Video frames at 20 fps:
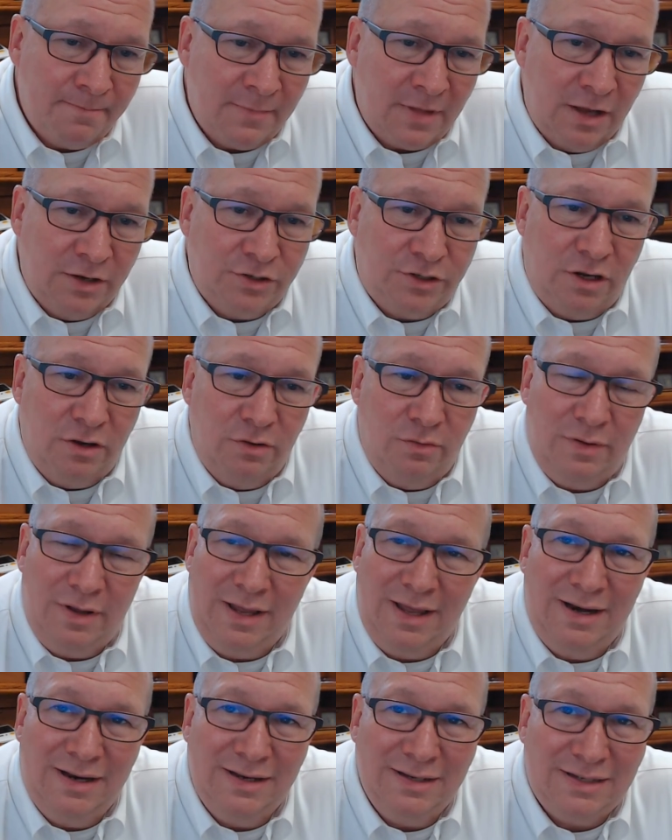So
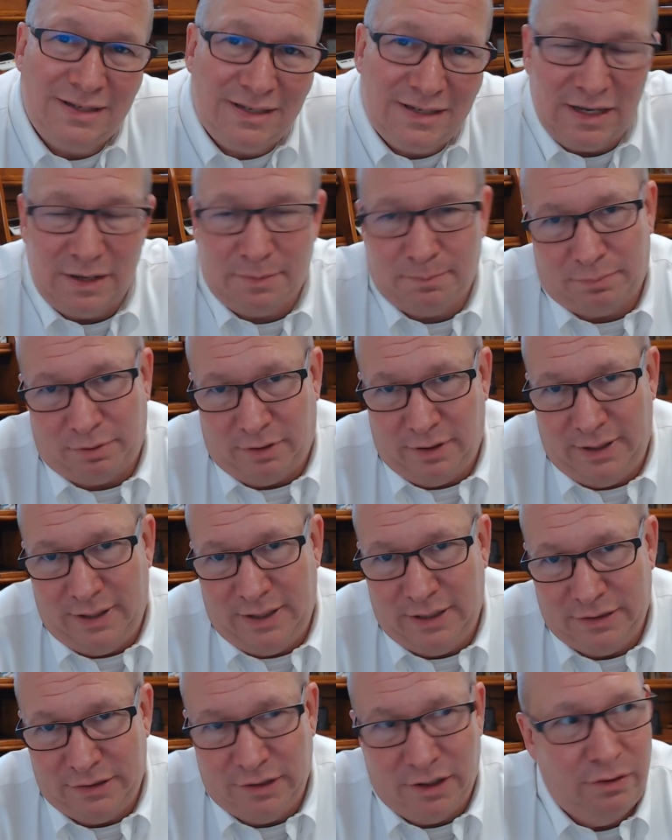it is simply,
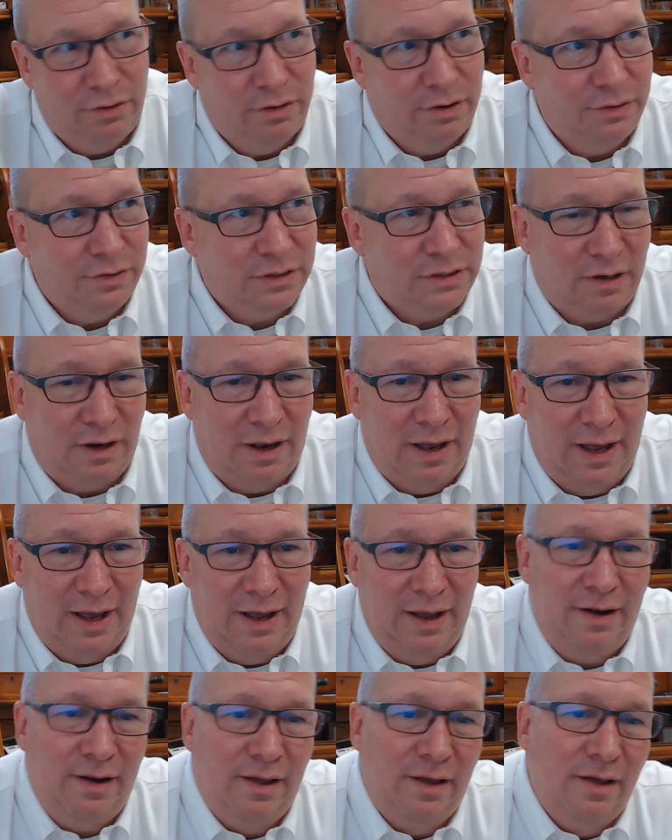as noted on the slide,
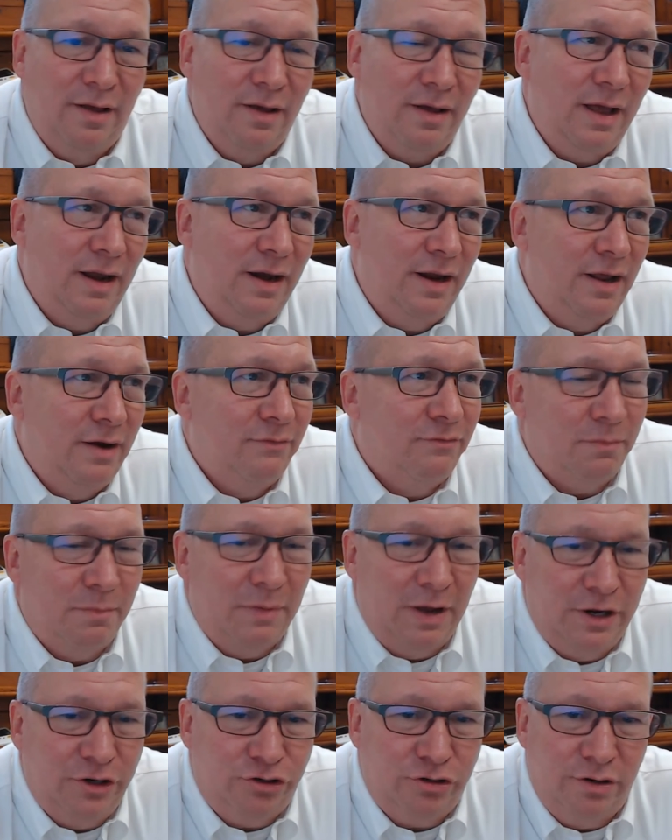an
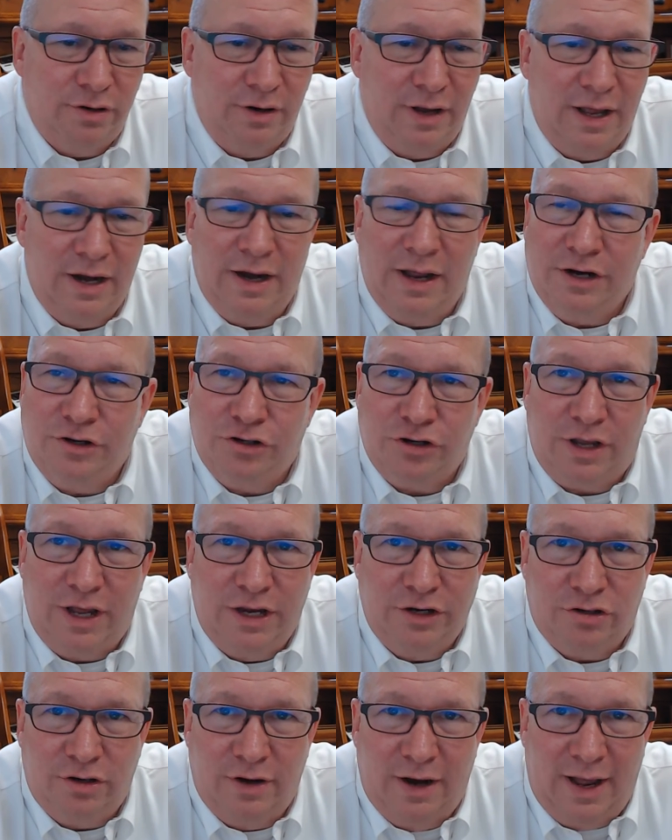Information and
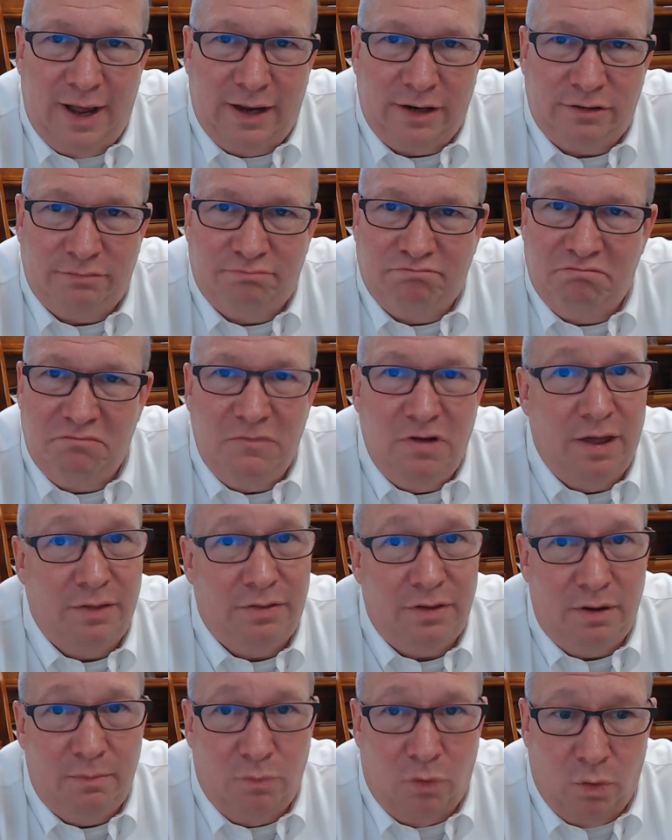Education Act,
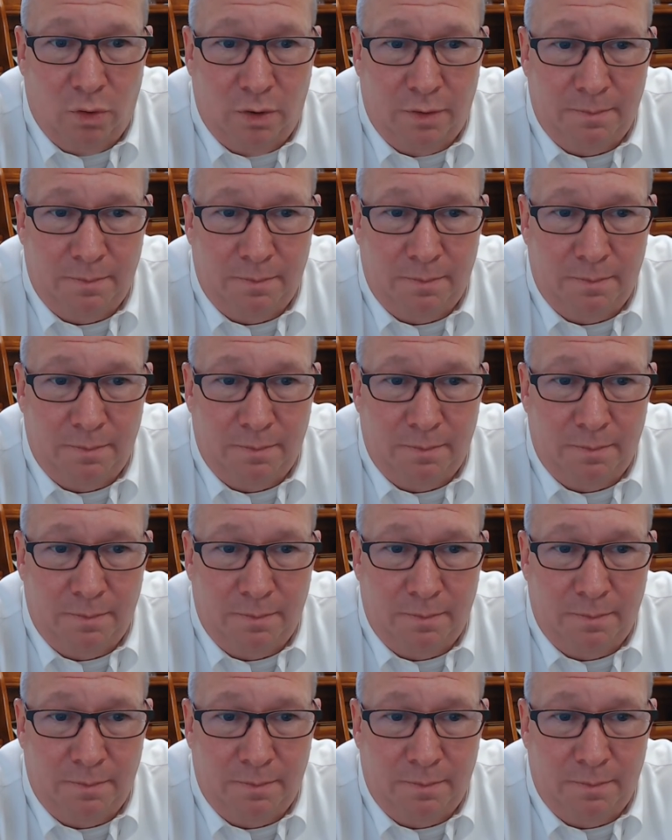nothing more.